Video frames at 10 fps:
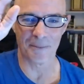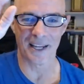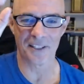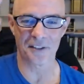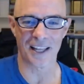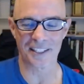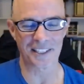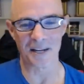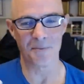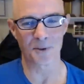makes that
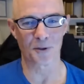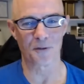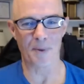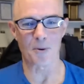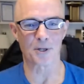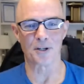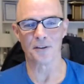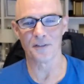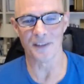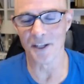same sort of power
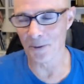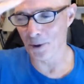curve under